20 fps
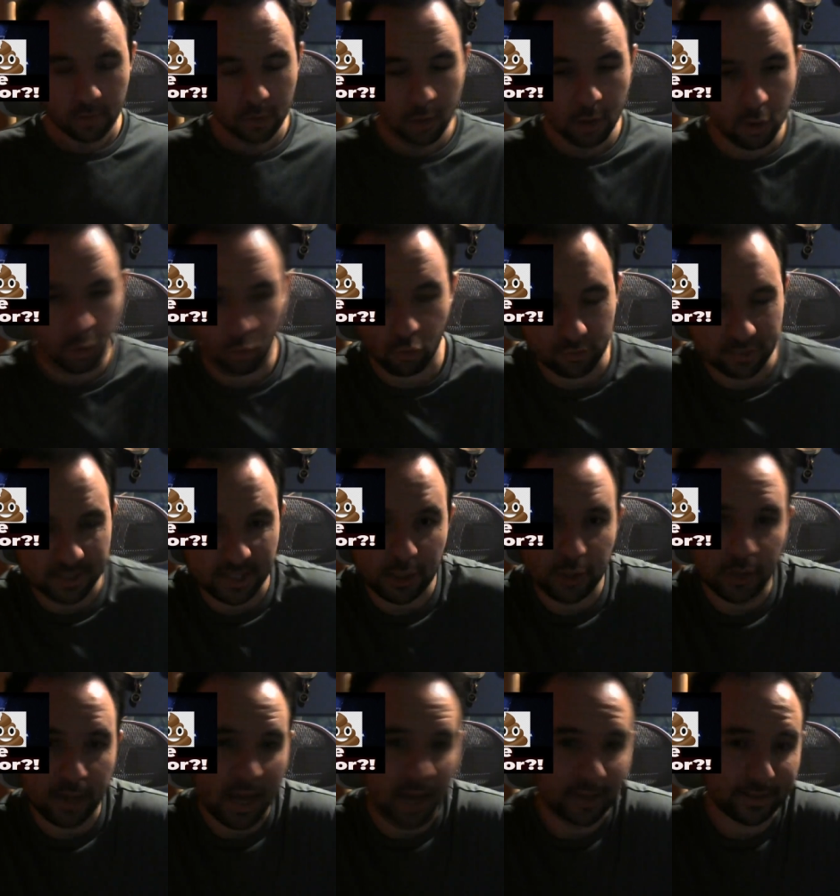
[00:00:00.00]
of course, they
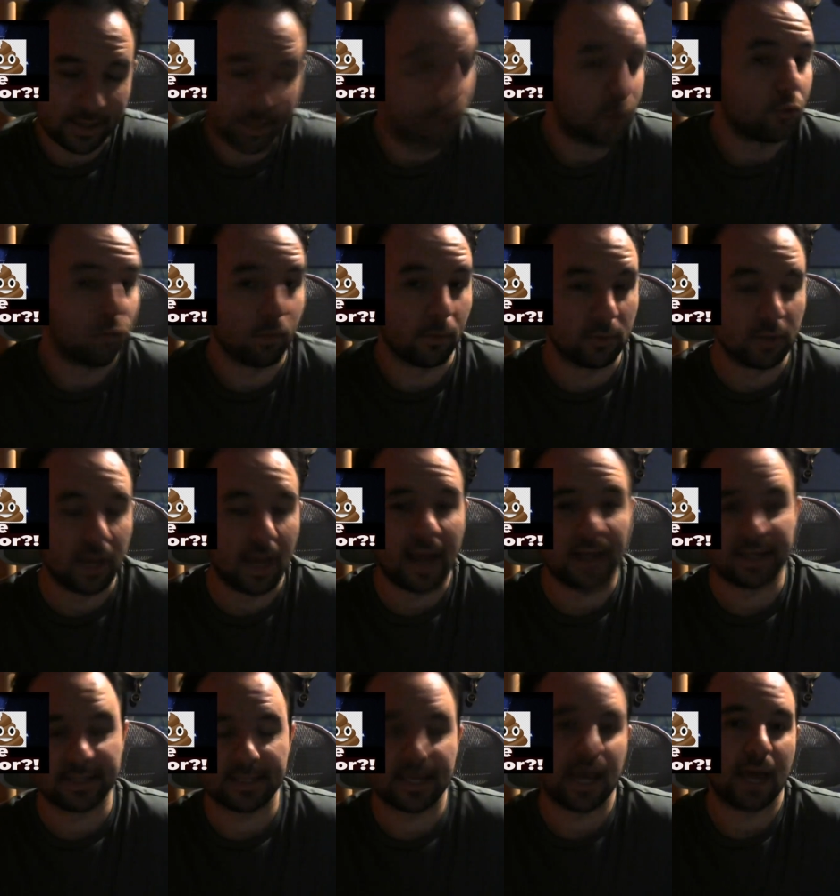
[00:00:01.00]
could have had like a normal
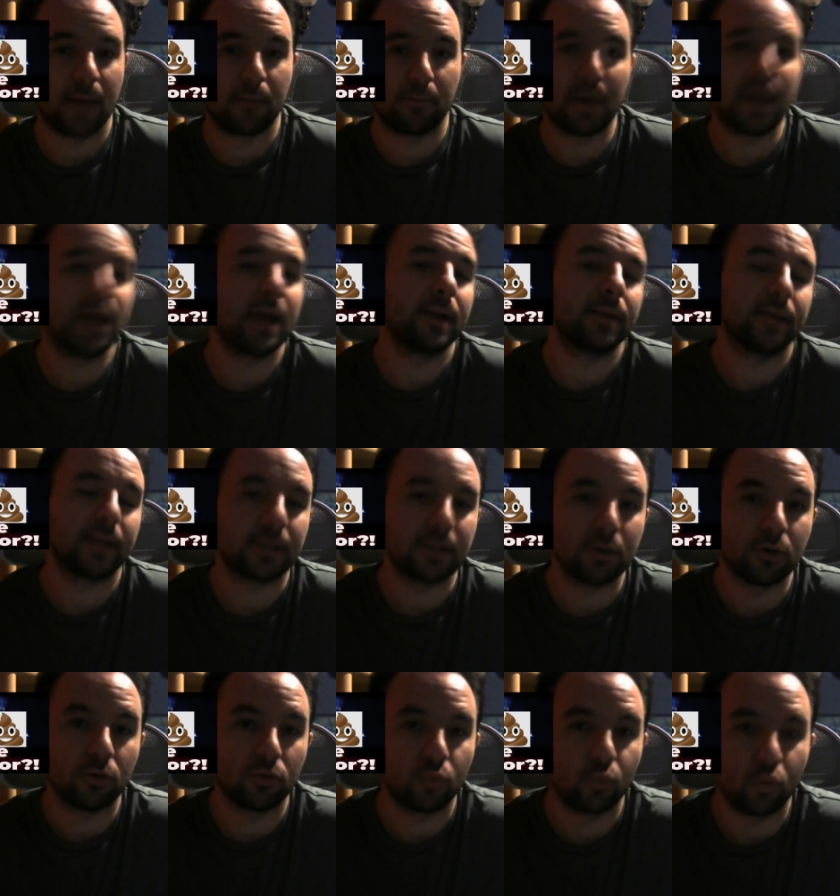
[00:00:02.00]
ass campaign like
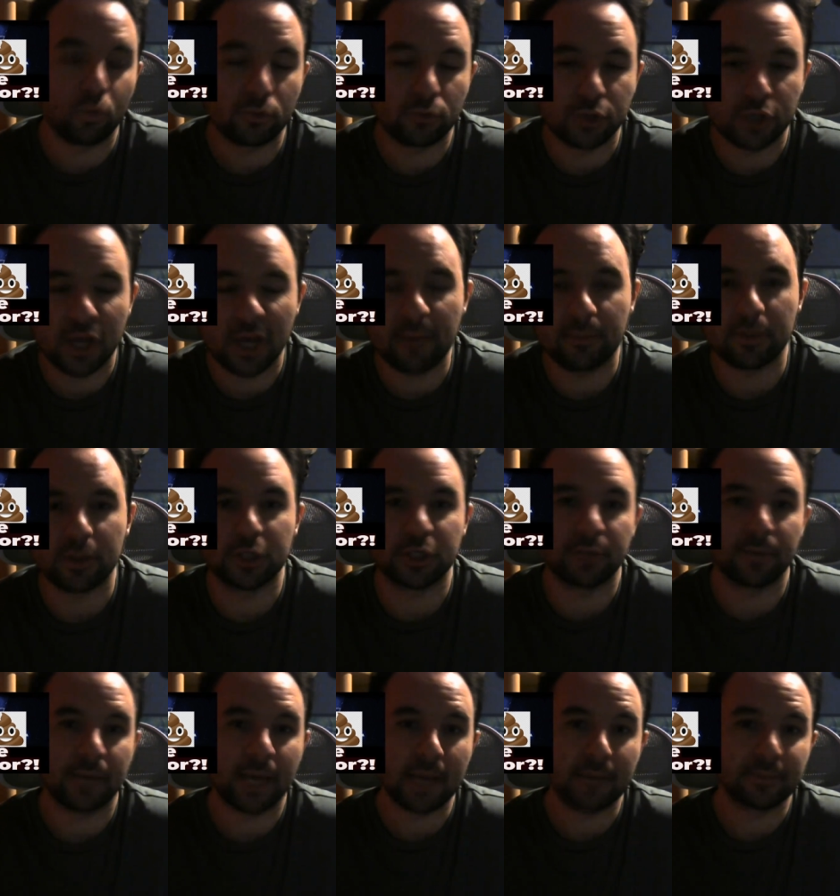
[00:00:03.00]
the old World
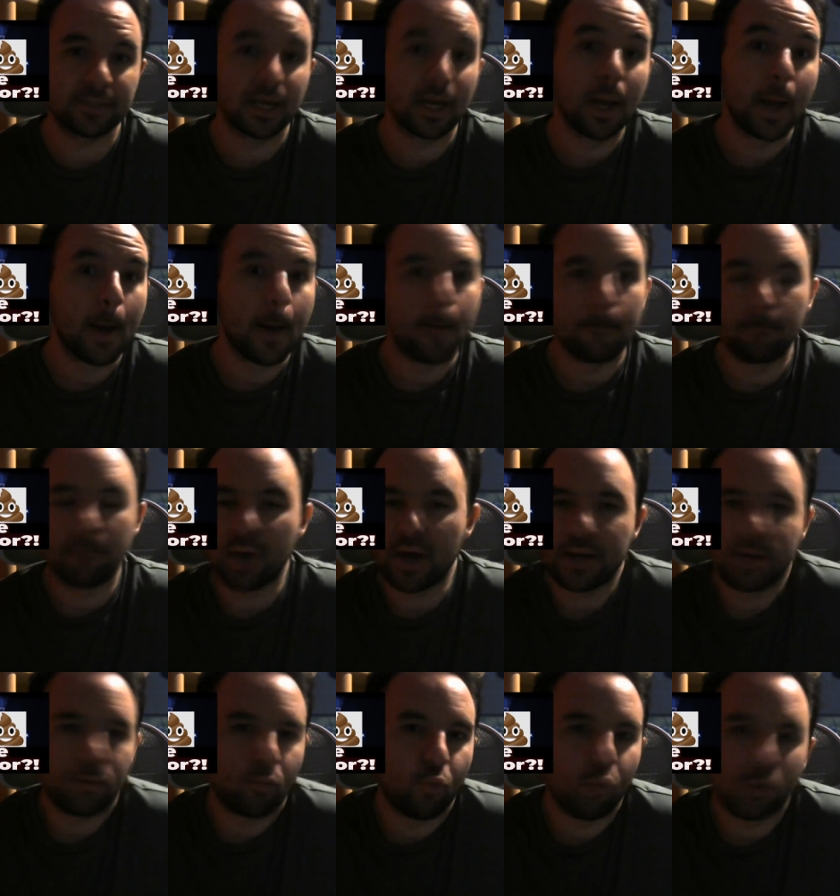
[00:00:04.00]
Championship games,
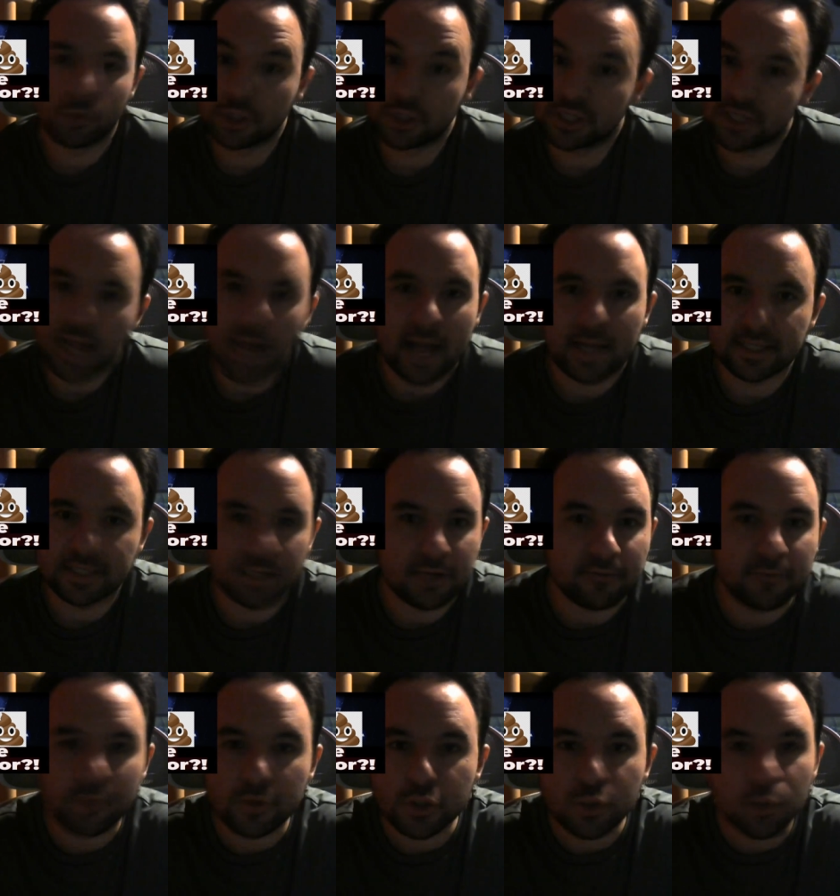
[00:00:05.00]
but we're just
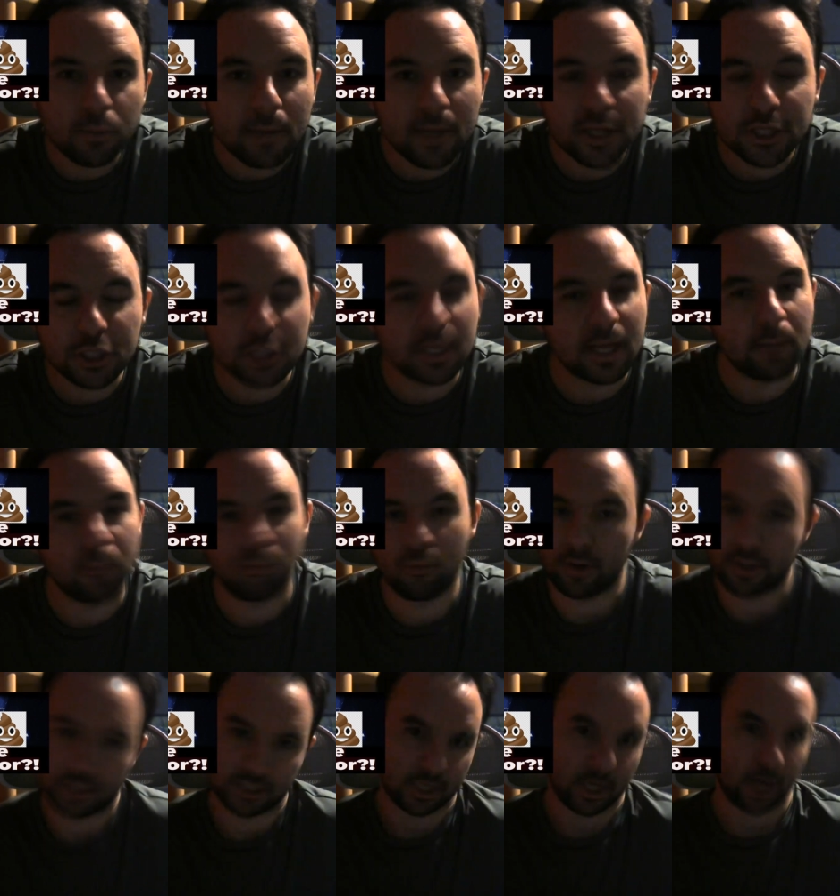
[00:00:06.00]
asking for too much at that
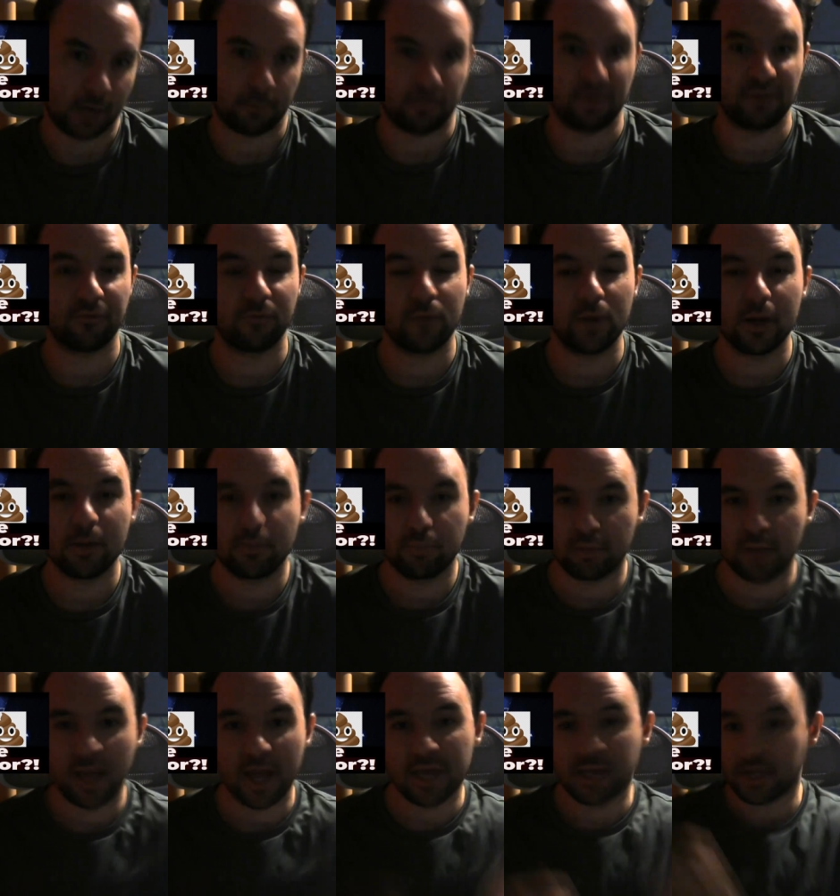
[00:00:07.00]
point. It's got to be free to
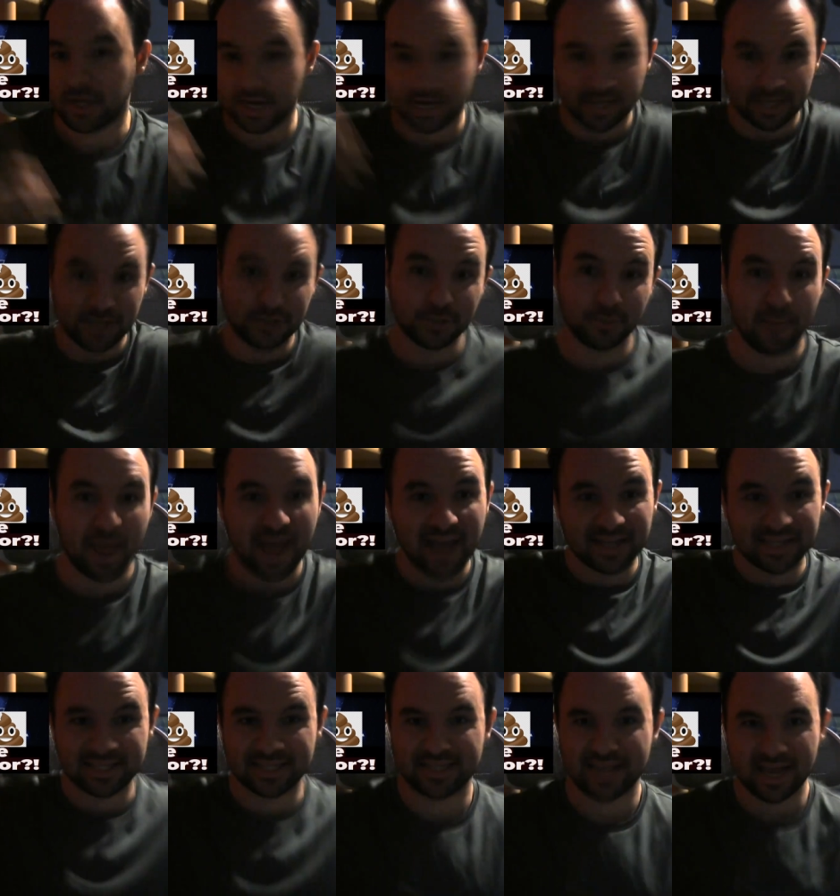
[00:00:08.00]
play. You got to get your
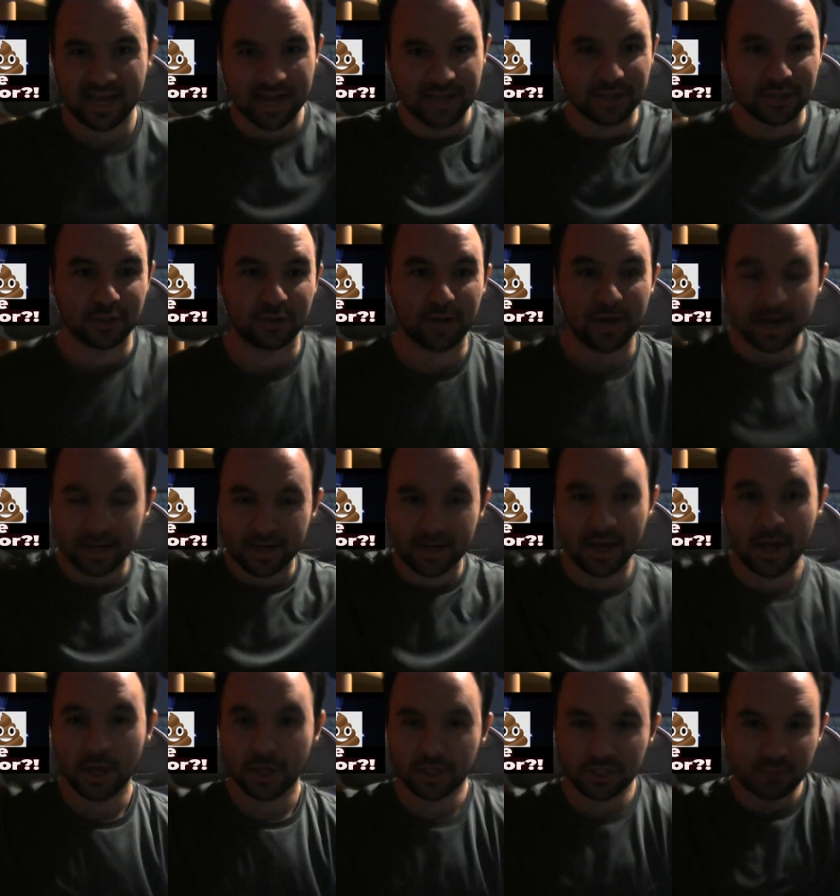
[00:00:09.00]
max C's. You got to
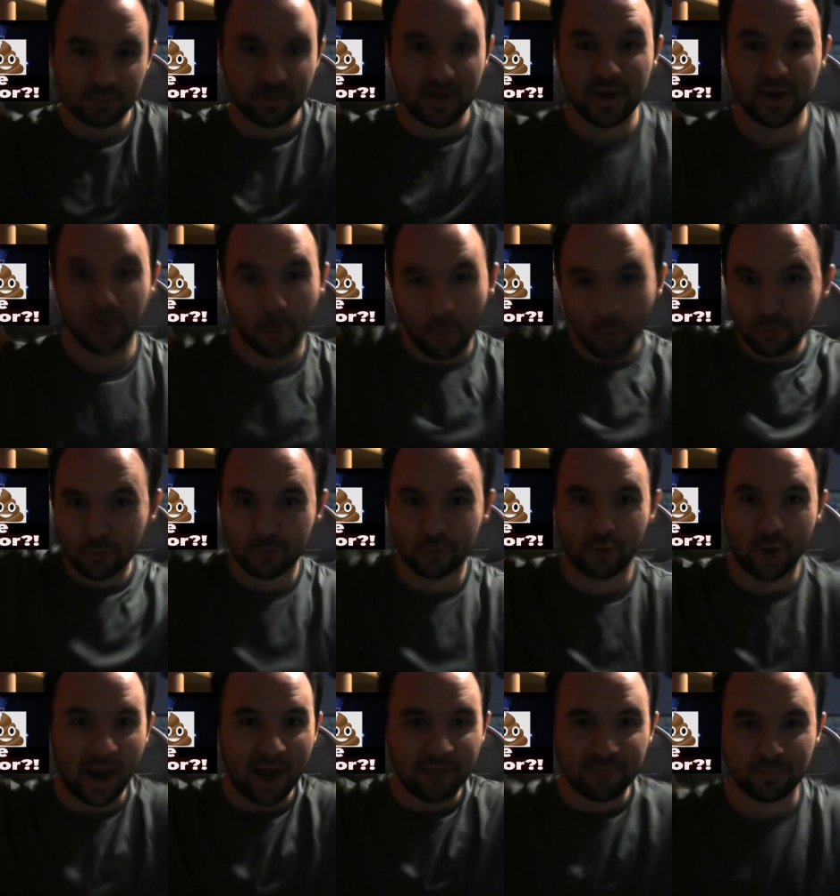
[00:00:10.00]
spend all your
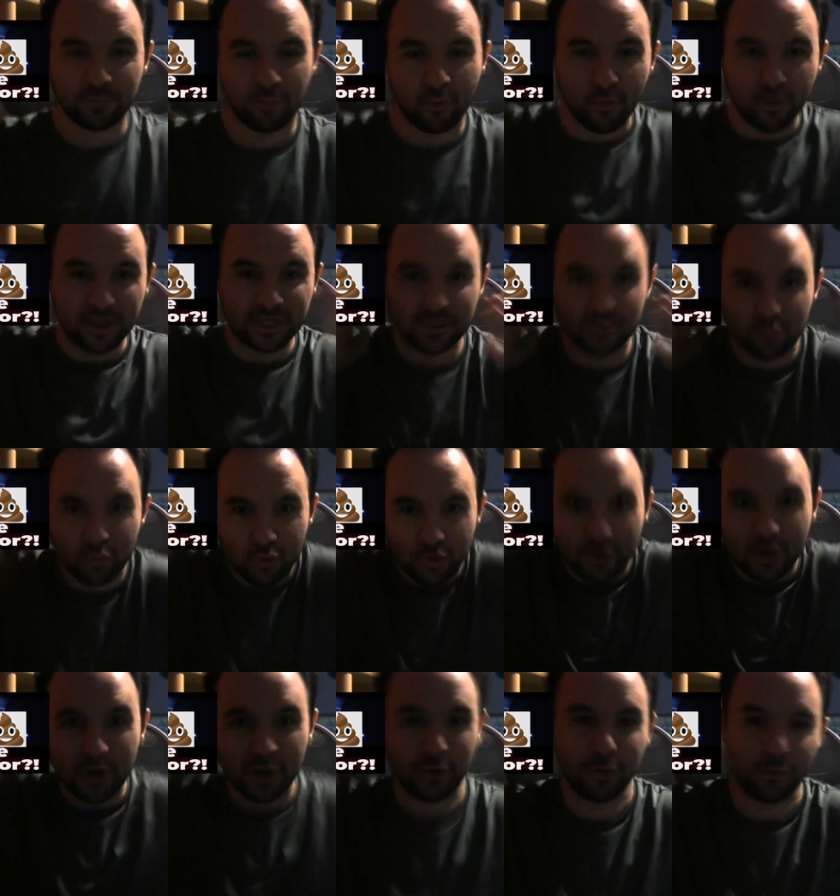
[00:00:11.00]
craft points.
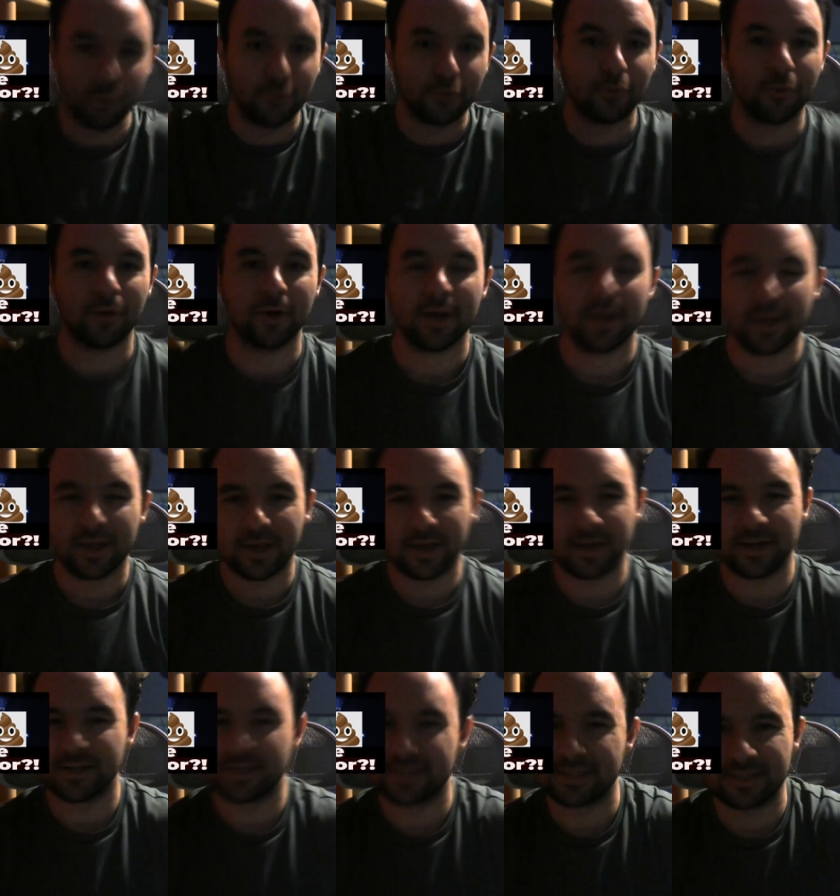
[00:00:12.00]
Woo!
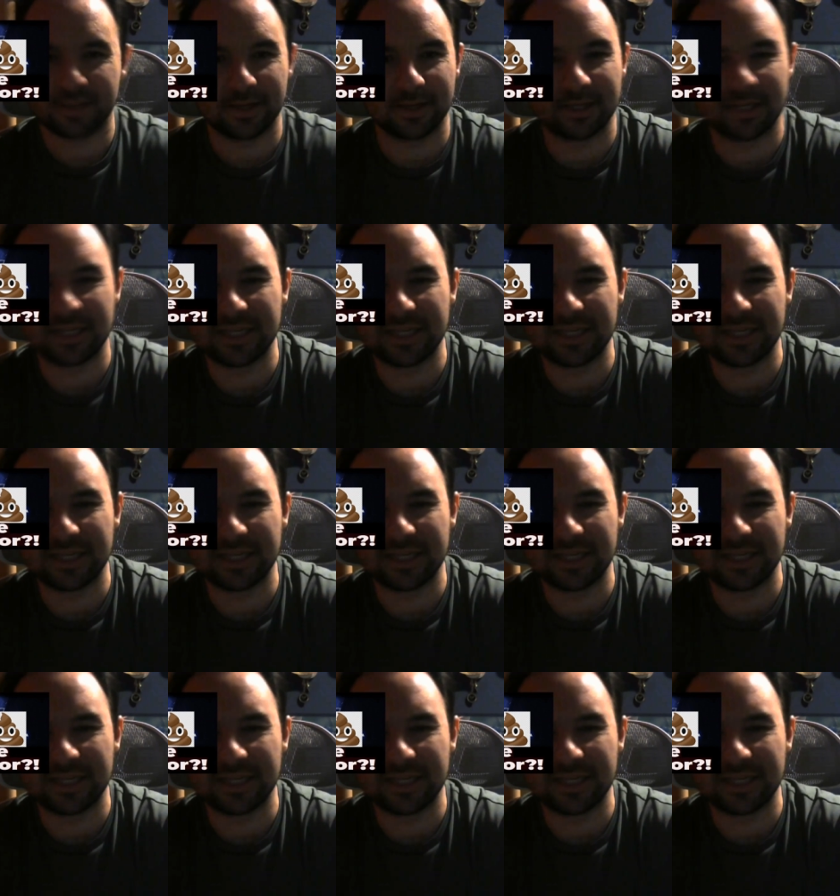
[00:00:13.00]
And it's uh,